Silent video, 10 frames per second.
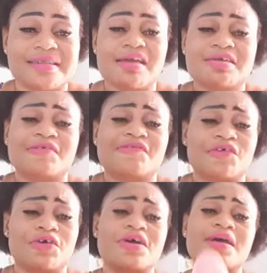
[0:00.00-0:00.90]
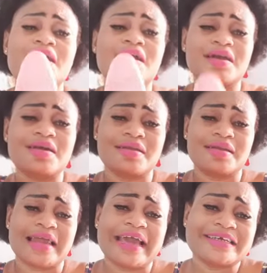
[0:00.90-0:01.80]
Thank you for
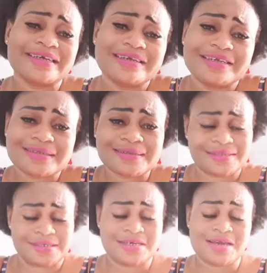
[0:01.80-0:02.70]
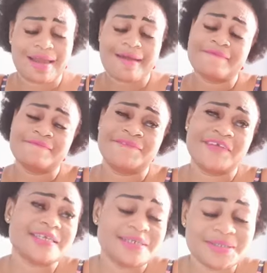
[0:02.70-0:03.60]
liking this
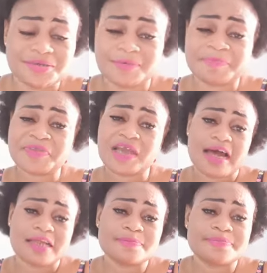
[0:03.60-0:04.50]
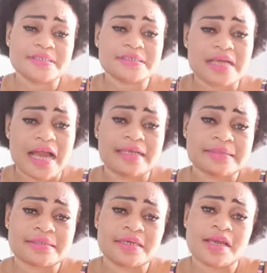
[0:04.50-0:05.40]
video. And please,
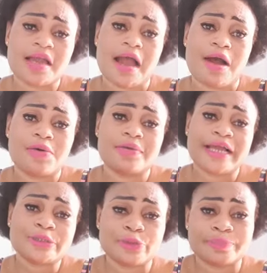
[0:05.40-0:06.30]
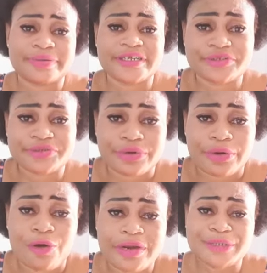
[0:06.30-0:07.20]
guys, I would like to plead you,
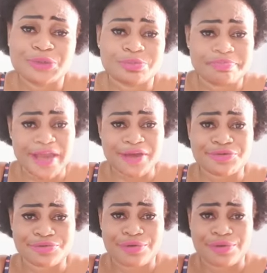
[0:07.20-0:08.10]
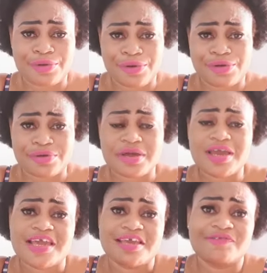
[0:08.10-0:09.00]
I would like to beg you all,
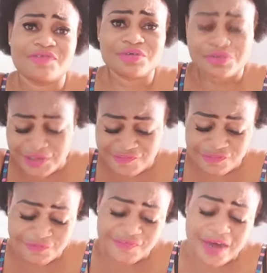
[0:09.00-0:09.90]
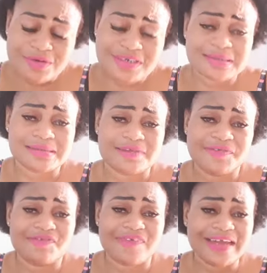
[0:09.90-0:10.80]
if you find this video